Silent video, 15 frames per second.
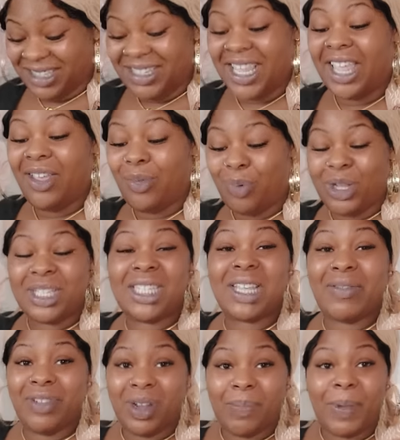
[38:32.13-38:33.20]
King of Wands,
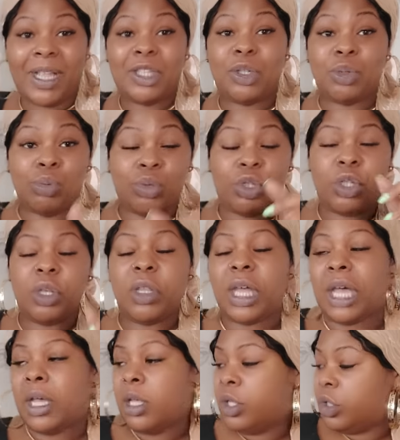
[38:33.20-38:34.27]
Seven of Pentacles. Do
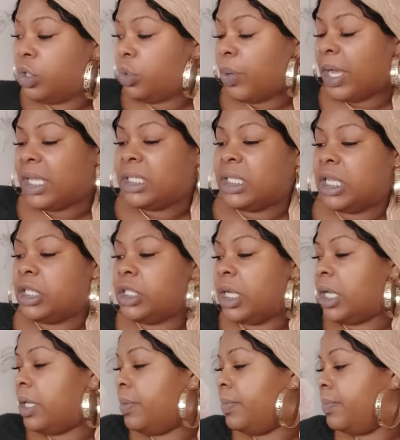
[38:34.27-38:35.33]
that. Do what I said,
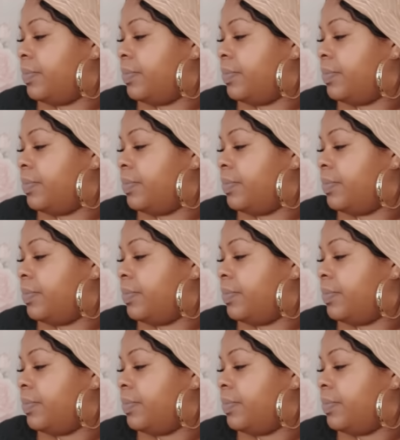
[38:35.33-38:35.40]
yeah?